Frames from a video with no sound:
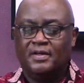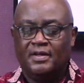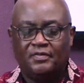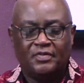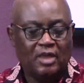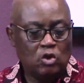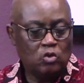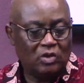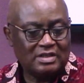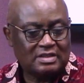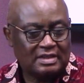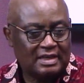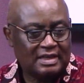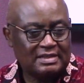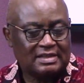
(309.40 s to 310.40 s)
The US
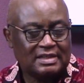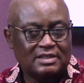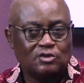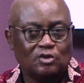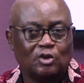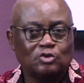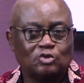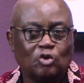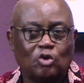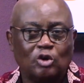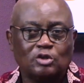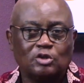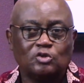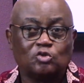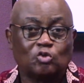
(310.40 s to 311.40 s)
elections also got
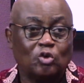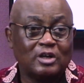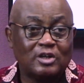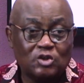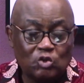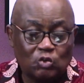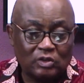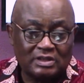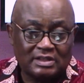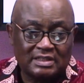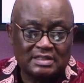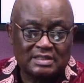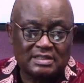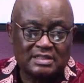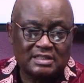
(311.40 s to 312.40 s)
it wrong in
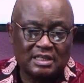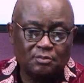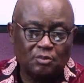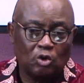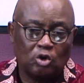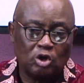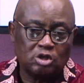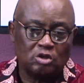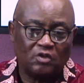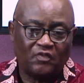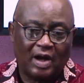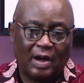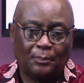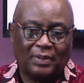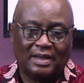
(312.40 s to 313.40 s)
2016 because of
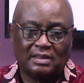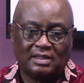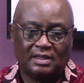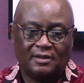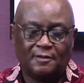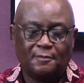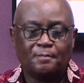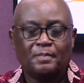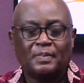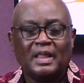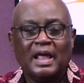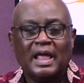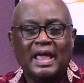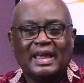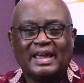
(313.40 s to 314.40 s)
apathy.
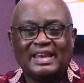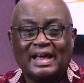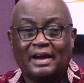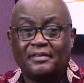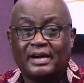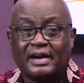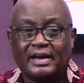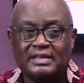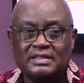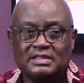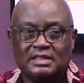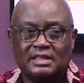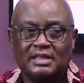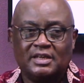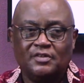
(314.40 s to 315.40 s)
Hillary
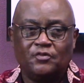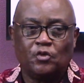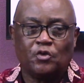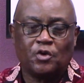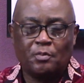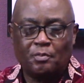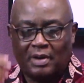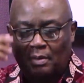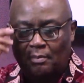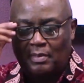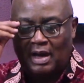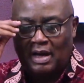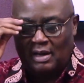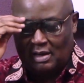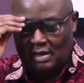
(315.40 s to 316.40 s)
Clinton, if you
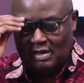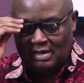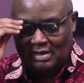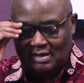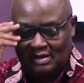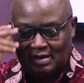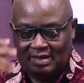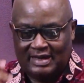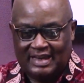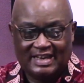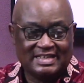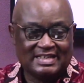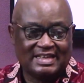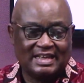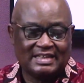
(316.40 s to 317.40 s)
remember,
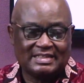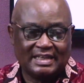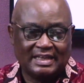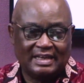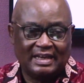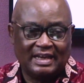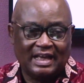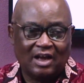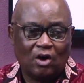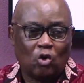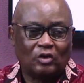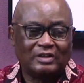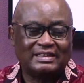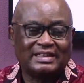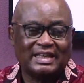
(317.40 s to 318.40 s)
8 years earlier,
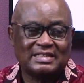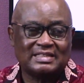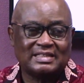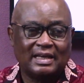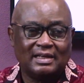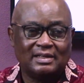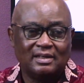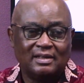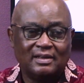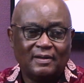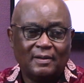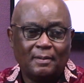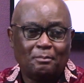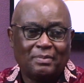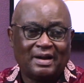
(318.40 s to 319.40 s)
contested
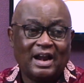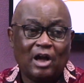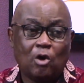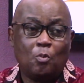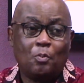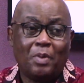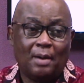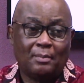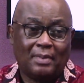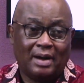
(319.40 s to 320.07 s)
Barack Obama